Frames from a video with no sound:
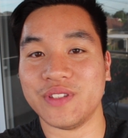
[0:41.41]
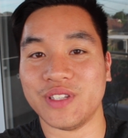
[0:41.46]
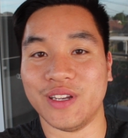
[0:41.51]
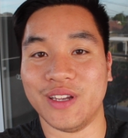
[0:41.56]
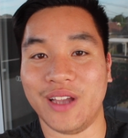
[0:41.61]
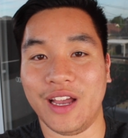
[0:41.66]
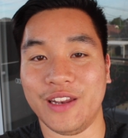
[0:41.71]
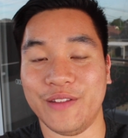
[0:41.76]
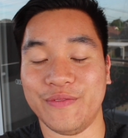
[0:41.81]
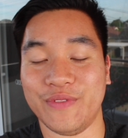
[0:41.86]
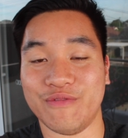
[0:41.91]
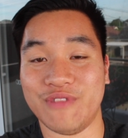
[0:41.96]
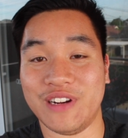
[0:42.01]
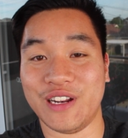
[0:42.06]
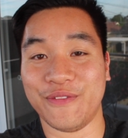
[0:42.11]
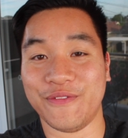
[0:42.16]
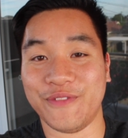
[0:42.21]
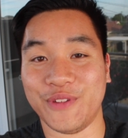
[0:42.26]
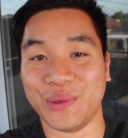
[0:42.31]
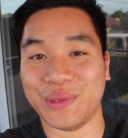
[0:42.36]
so I never
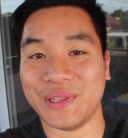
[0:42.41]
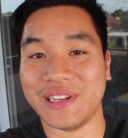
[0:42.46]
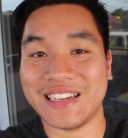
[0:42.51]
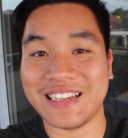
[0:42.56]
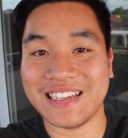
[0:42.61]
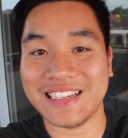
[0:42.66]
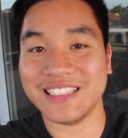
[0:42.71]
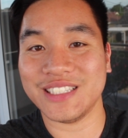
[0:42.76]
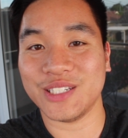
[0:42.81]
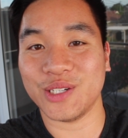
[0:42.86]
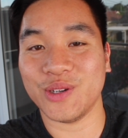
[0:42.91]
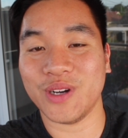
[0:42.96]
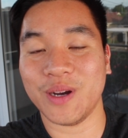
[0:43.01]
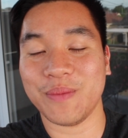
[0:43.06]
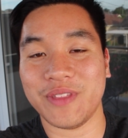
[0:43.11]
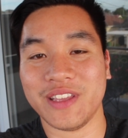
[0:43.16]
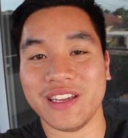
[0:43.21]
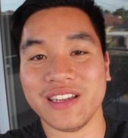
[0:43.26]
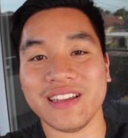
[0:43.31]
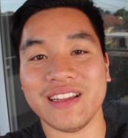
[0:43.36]
really feel the need to go
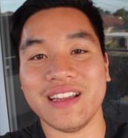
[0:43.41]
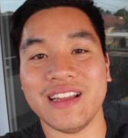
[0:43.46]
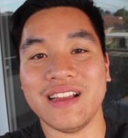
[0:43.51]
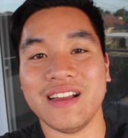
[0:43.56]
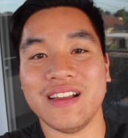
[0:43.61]
up there.